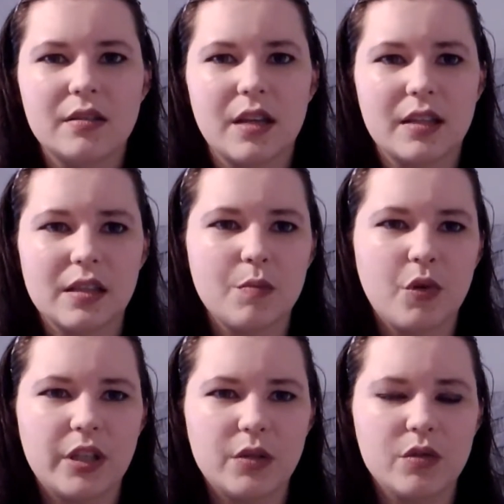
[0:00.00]
at some
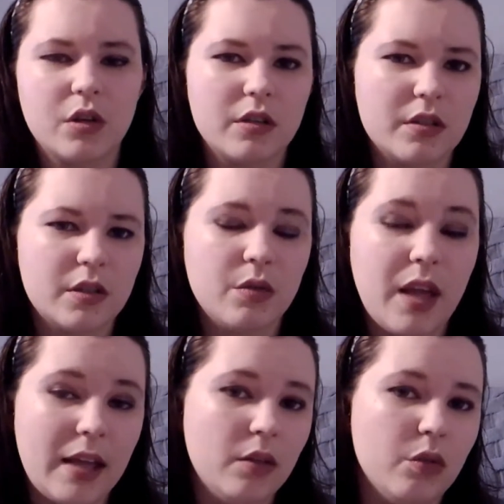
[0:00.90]
point you
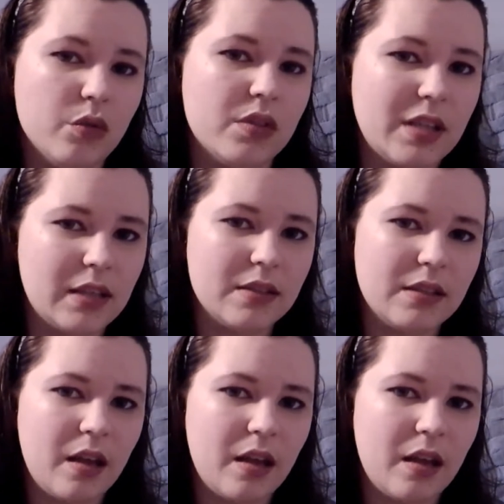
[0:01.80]
can lose sense